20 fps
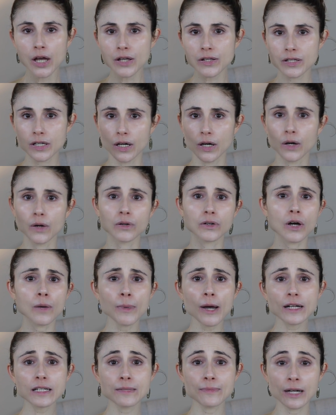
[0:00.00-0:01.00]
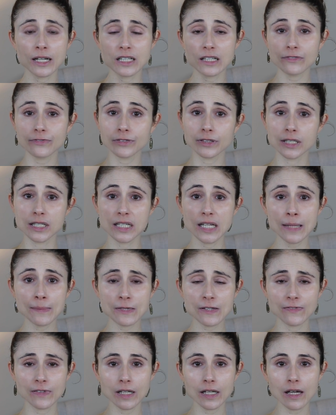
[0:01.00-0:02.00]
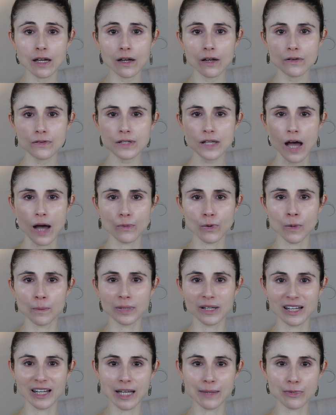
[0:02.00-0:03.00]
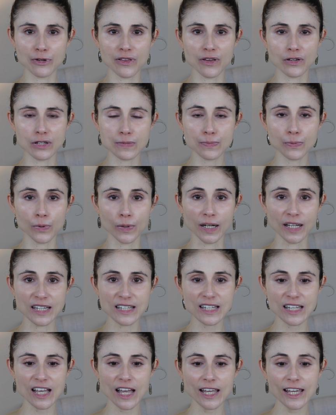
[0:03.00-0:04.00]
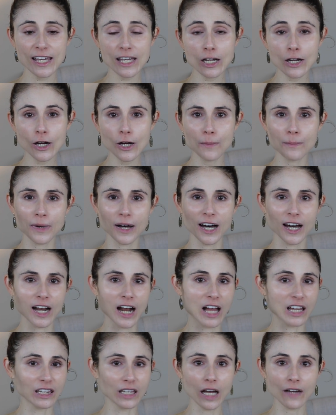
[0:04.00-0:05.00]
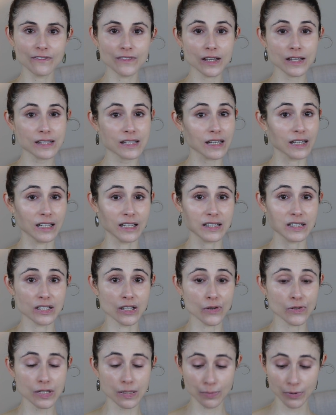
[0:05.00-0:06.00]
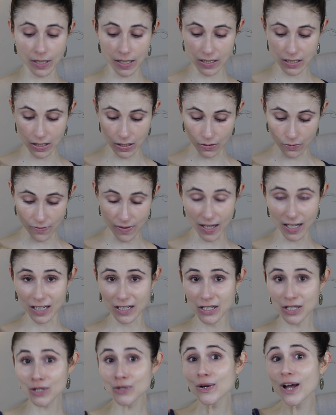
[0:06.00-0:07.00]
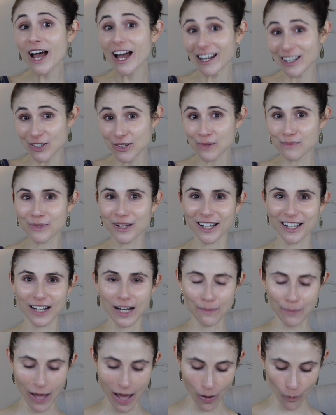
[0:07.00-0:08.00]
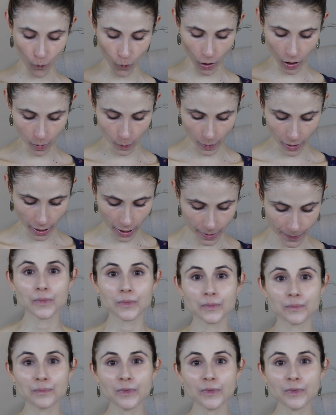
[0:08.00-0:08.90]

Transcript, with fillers: So go back to my different tips videos. I won't belabor those points here, but I love this and it's no surprise to you that I do, and you can pick it up at Walmart.